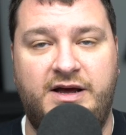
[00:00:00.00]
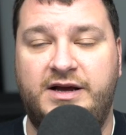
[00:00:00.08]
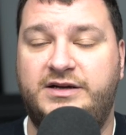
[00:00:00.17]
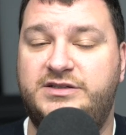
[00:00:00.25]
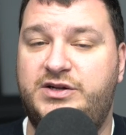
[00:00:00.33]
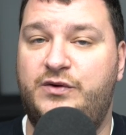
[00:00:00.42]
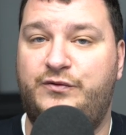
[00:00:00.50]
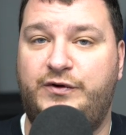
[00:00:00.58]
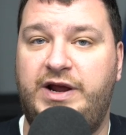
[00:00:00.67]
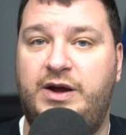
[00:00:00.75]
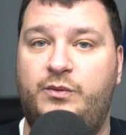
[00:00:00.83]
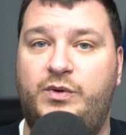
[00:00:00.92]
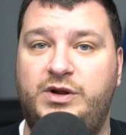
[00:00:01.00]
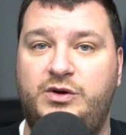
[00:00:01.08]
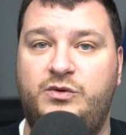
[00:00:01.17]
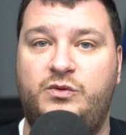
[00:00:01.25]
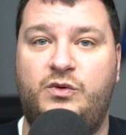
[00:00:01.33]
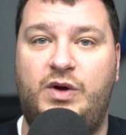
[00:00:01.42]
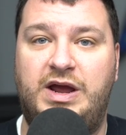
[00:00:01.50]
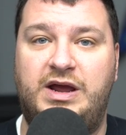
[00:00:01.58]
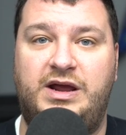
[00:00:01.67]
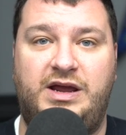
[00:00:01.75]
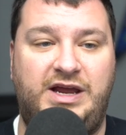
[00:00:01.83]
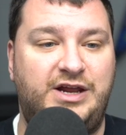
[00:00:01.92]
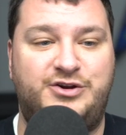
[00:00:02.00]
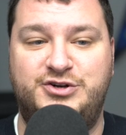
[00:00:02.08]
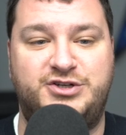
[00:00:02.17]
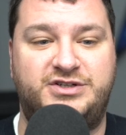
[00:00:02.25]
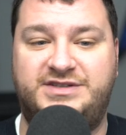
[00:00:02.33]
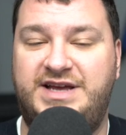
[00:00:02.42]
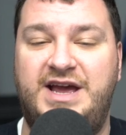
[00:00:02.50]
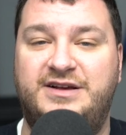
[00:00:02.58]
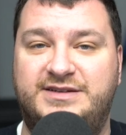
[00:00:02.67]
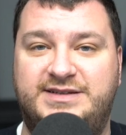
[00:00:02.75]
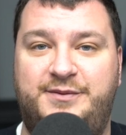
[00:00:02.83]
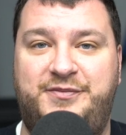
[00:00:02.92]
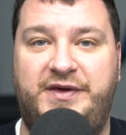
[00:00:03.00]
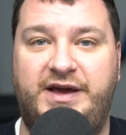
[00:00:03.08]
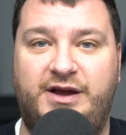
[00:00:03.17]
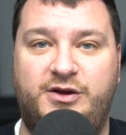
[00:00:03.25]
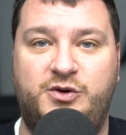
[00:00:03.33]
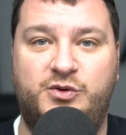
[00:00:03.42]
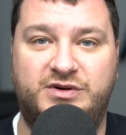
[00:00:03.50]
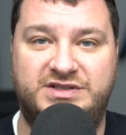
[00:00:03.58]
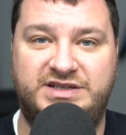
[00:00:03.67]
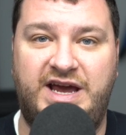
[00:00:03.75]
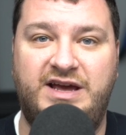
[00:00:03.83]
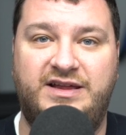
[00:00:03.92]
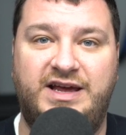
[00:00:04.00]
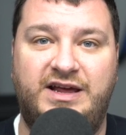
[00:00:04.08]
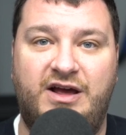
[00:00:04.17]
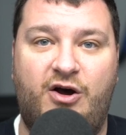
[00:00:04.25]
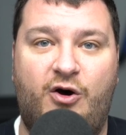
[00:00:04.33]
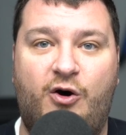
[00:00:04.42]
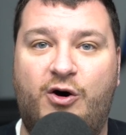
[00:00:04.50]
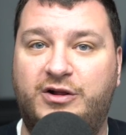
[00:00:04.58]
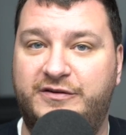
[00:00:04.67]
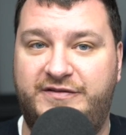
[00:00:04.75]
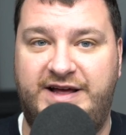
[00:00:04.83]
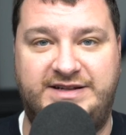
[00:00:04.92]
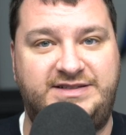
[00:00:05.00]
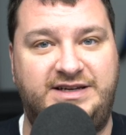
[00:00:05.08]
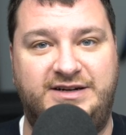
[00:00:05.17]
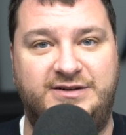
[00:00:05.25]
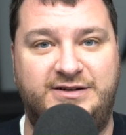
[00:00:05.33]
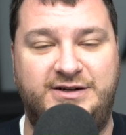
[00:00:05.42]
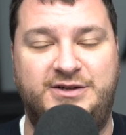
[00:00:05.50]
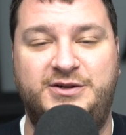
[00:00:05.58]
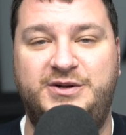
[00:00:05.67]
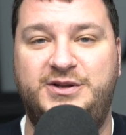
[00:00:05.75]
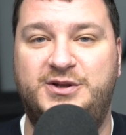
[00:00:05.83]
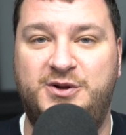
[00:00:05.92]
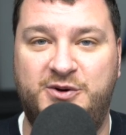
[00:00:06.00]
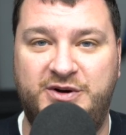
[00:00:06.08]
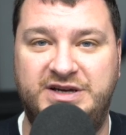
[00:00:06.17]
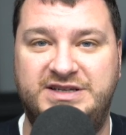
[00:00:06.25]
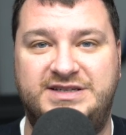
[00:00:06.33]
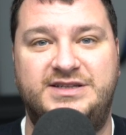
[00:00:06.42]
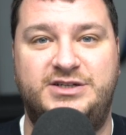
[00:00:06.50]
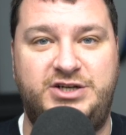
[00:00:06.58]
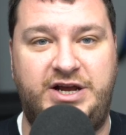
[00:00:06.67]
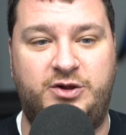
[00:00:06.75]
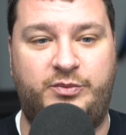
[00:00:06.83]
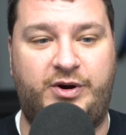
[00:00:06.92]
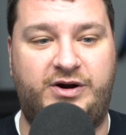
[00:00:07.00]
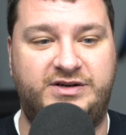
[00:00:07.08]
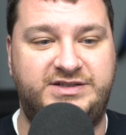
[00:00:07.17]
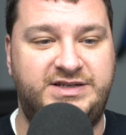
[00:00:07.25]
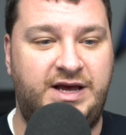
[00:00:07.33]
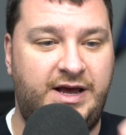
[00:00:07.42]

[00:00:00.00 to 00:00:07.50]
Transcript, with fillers: Because don't forget, when you integer scale something, you are scaling all of that signal, including the noise and the jail bars.